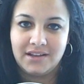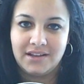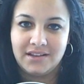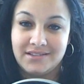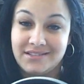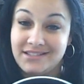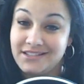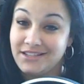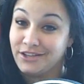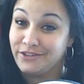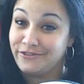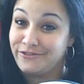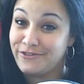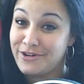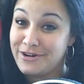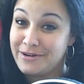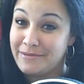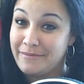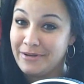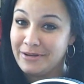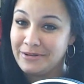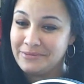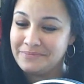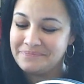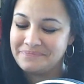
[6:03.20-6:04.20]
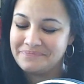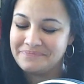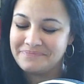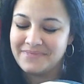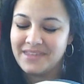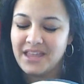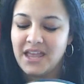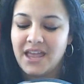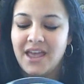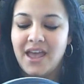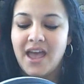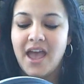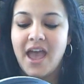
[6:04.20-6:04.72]
It's still affordable.
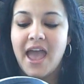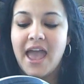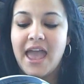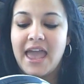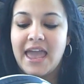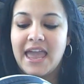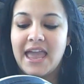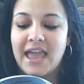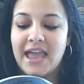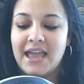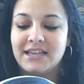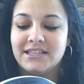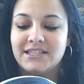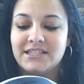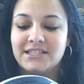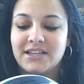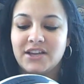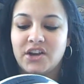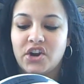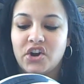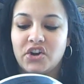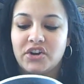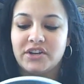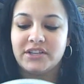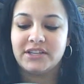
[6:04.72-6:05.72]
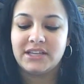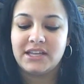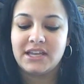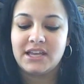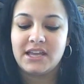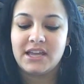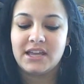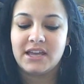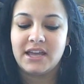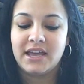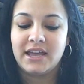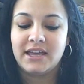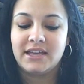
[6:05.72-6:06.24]
It
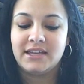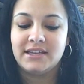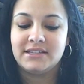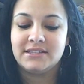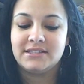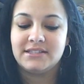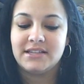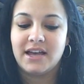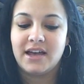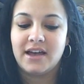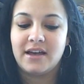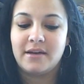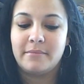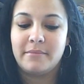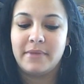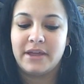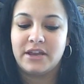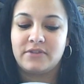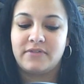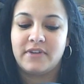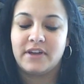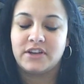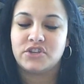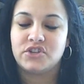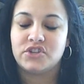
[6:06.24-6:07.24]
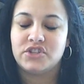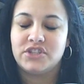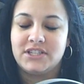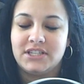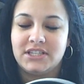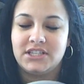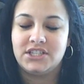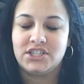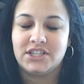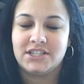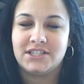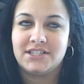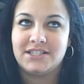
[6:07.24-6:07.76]
currently is manufacturer's
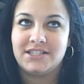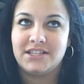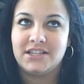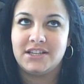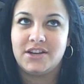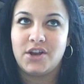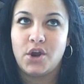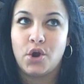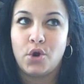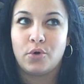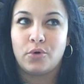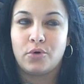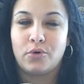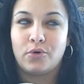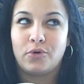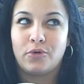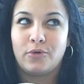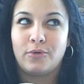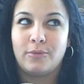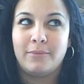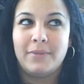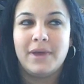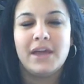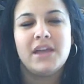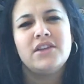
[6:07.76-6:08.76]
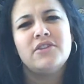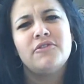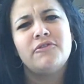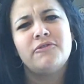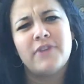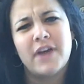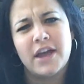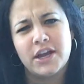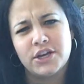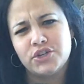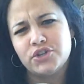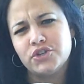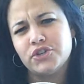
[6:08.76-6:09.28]
suggested
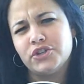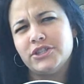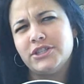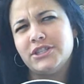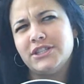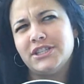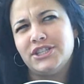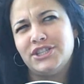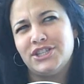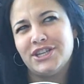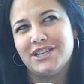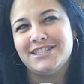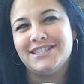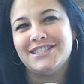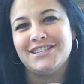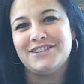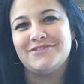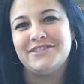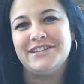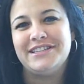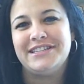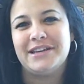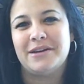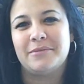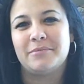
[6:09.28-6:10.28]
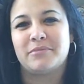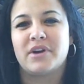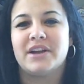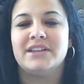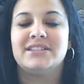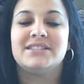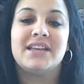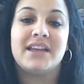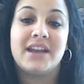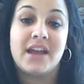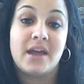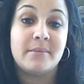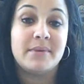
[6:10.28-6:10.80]
retail
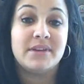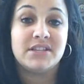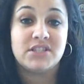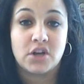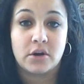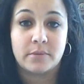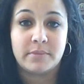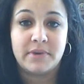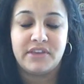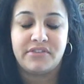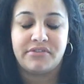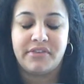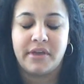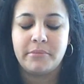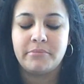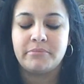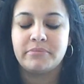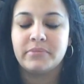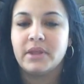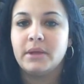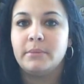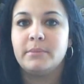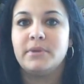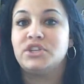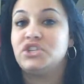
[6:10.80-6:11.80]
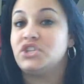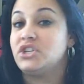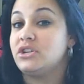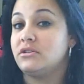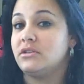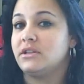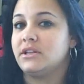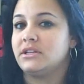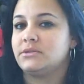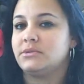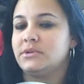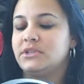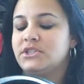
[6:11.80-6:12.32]
price, that MSRP thing. Bet you didn't
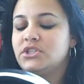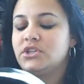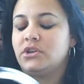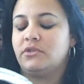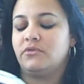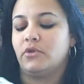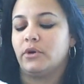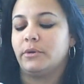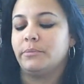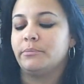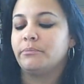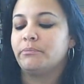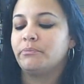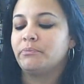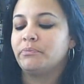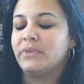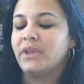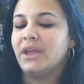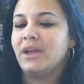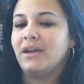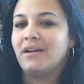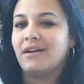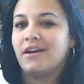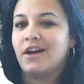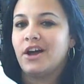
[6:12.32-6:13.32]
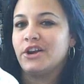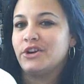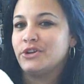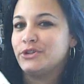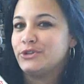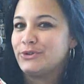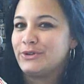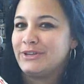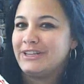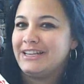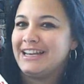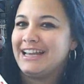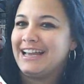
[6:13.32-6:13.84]
know that's what it stood for.
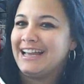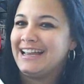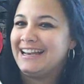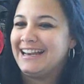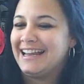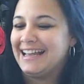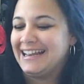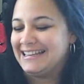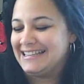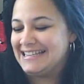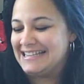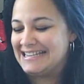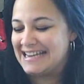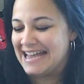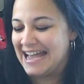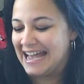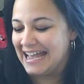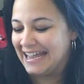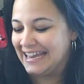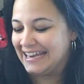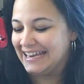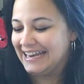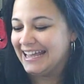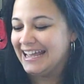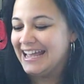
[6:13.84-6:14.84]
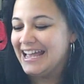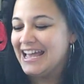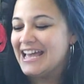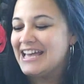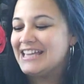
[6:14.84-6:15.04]
$129.99.